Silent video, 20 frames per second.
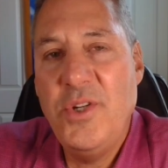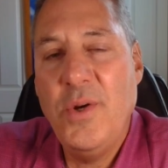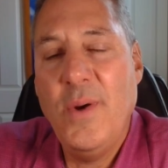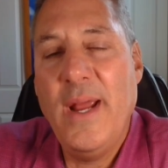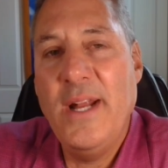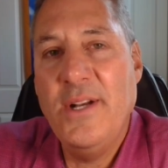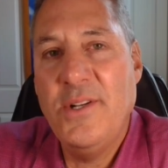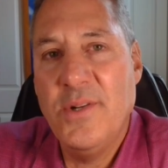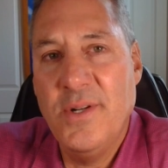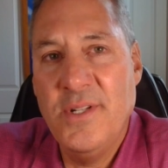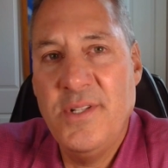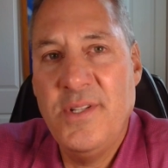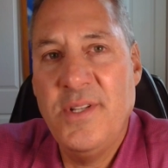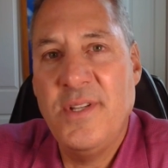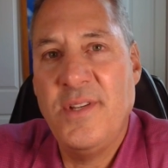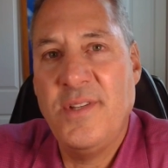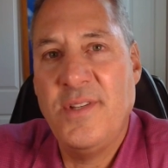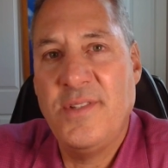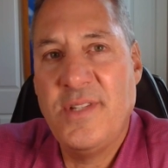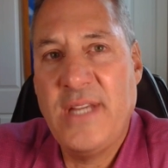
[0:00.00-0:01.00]
you enter into
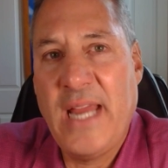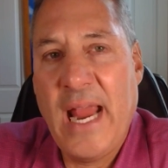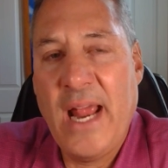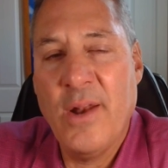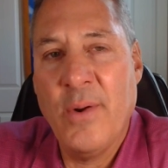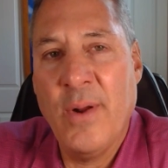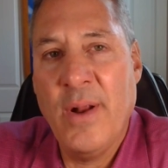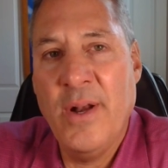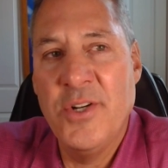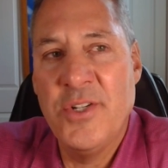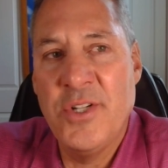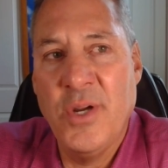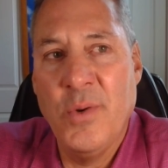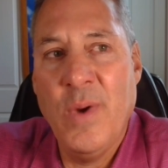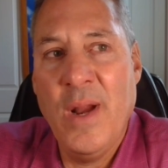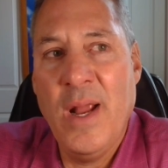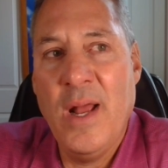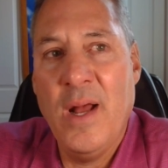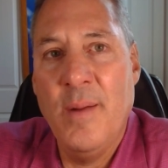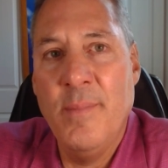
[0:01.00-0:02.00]
the scalar energy
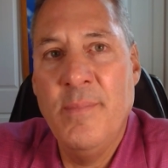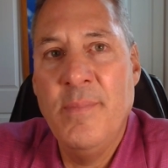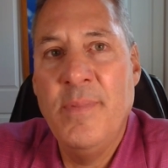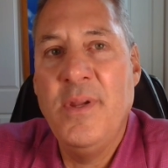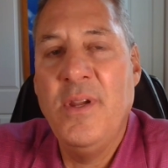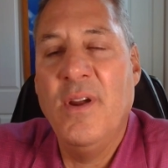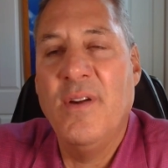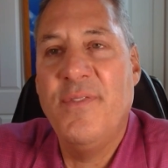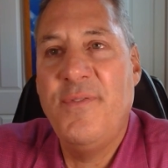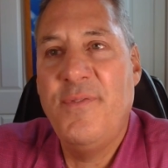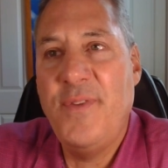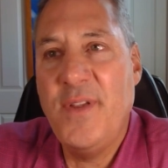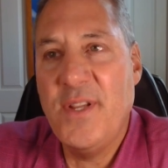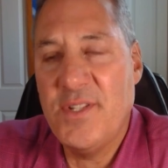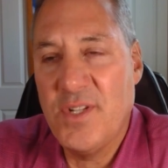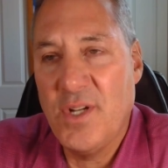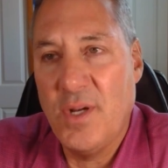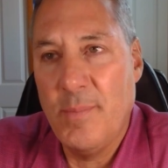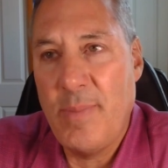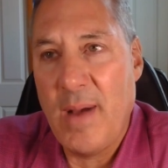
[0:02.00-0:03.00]
realm, your
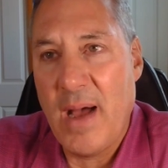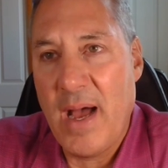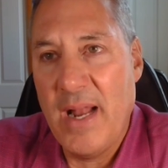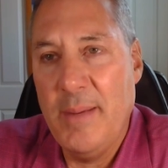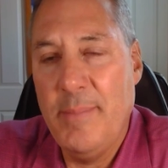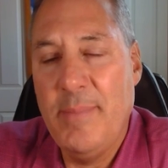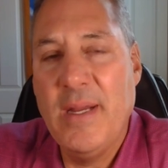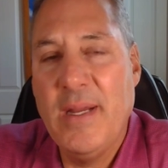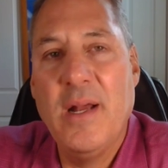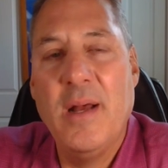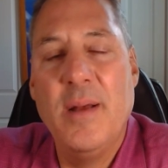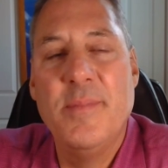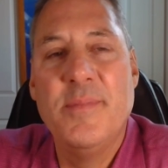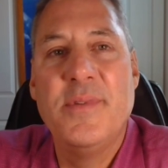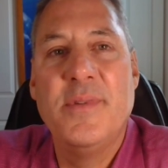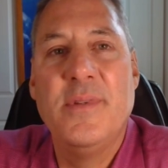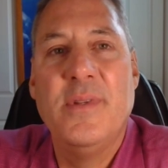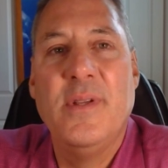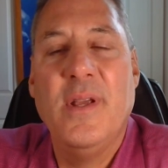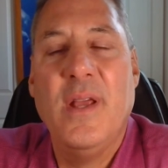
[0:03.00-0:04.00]
physical body
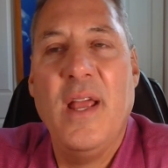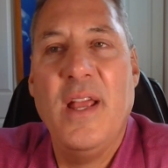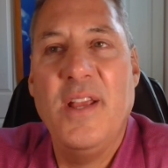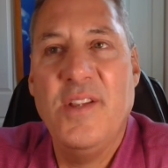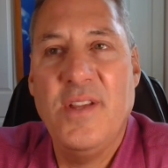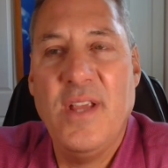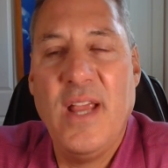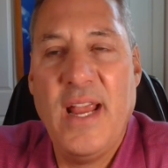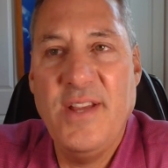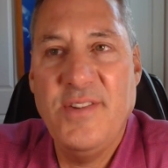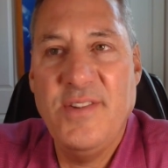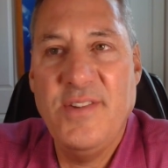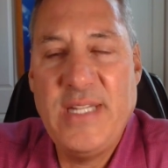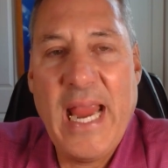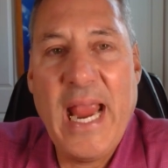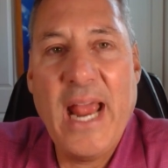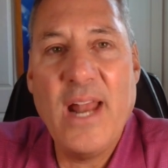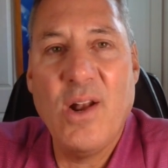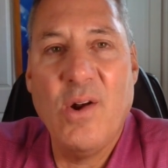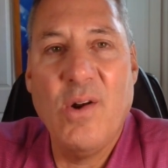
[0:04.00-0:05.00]
becomes a
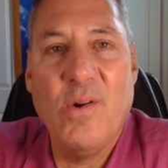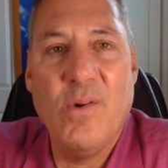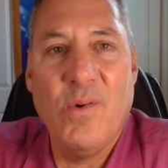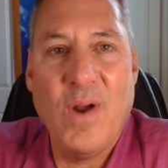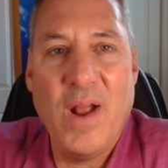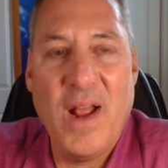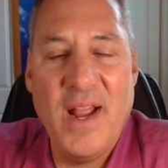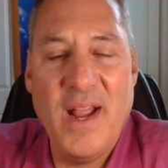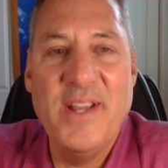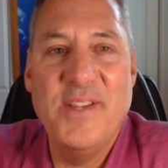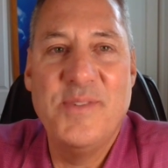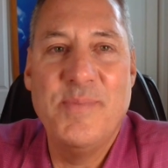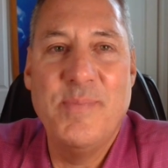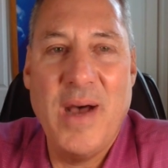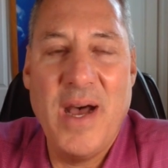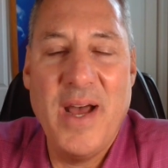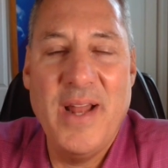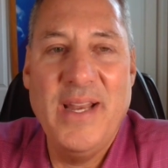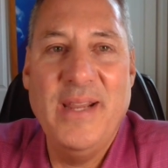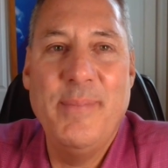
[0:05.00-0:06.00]
scalarized
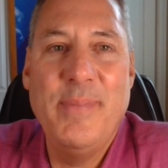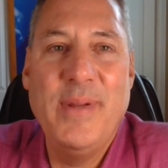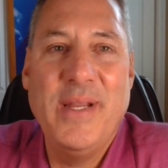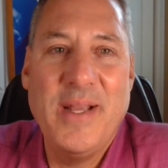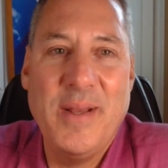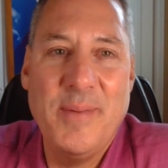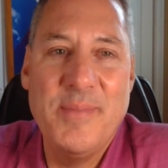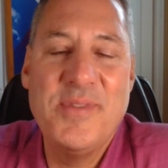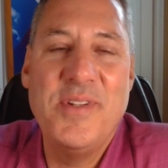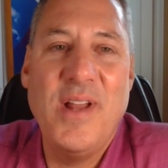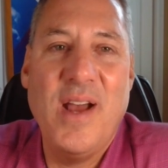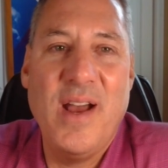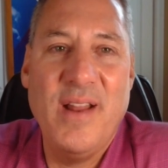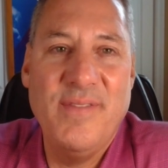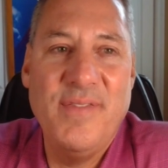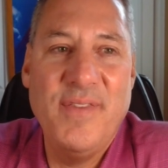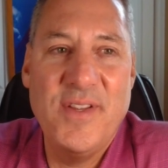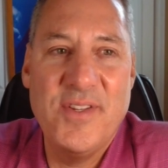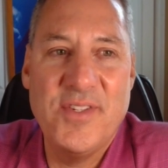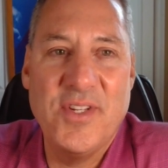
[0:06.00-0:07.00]
body, becomes
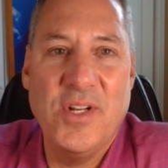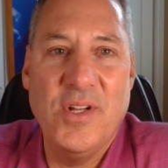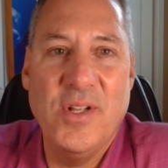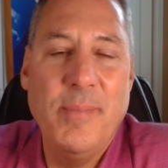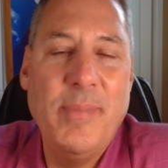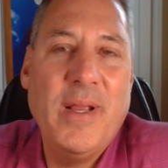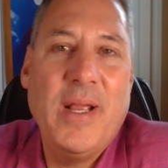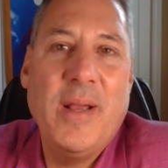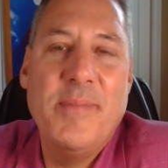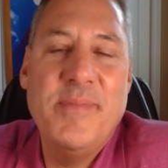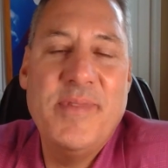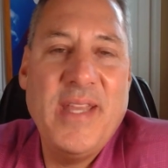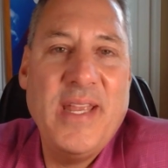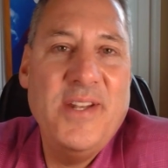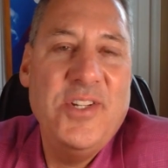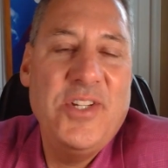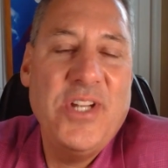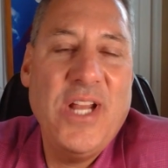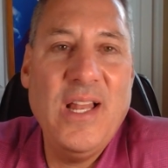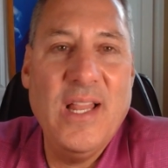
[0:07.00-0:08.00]
non-physical. It becomes
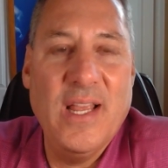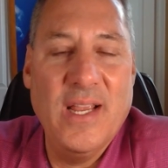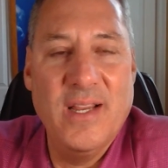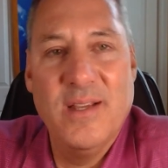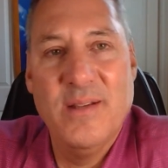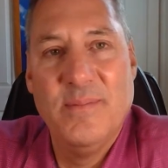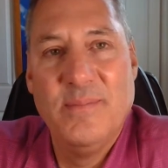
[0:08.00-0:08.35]
angelic.